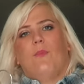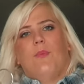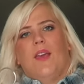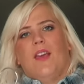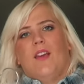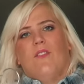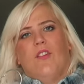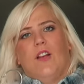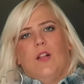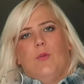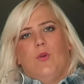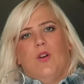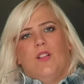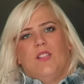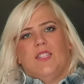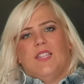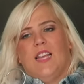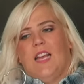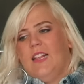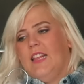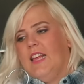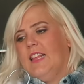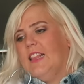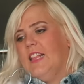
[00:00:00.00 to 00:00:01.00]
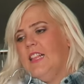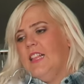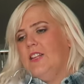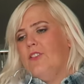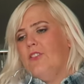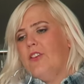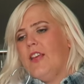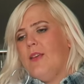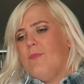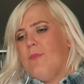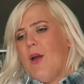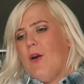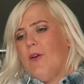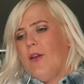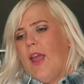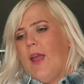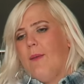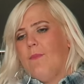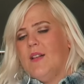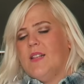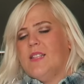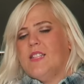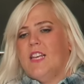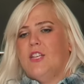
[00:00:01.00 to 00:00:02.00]
it being available on the site. Like the little email
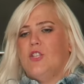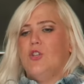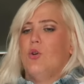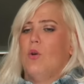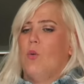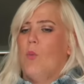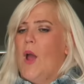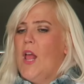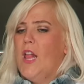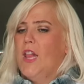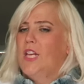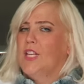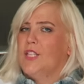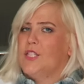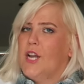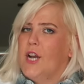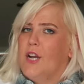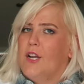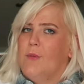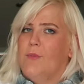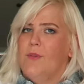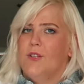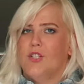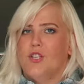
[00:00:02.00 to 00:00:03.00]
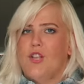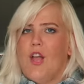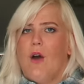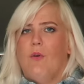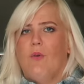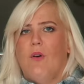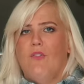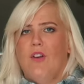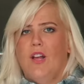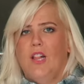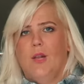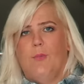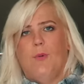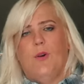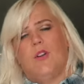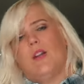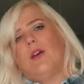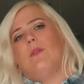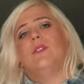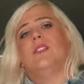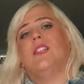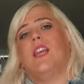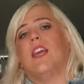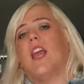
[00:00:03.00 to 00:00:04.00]
came that says, your waitlist item is now available.
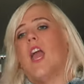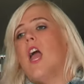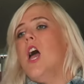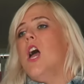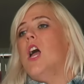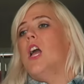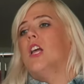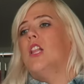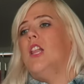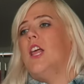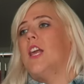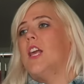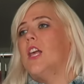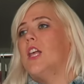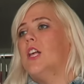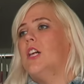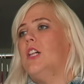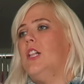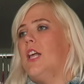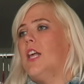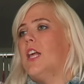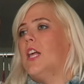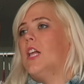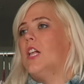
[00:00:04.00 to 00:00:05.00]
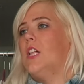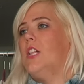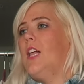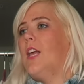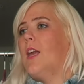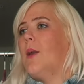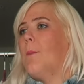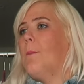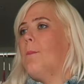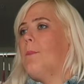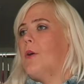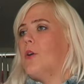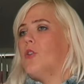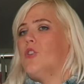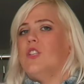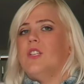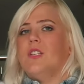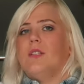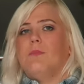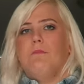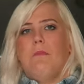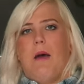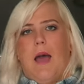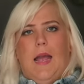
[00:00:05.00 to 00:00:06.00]
And I was like, click, click, click,
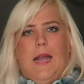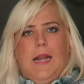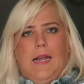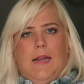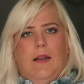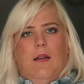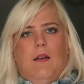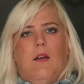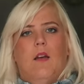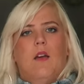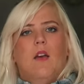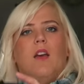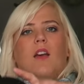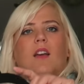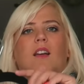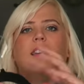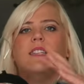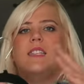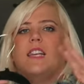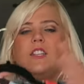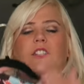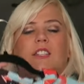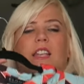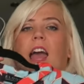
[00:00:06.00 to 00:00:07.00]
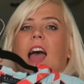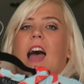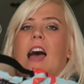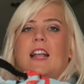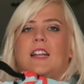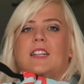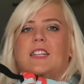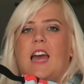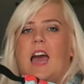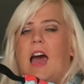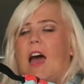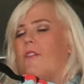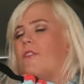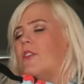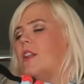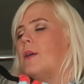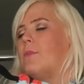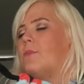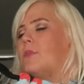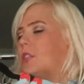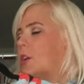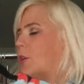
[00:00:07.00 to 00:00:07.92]
purchase mine. Because I just had to have it. I'm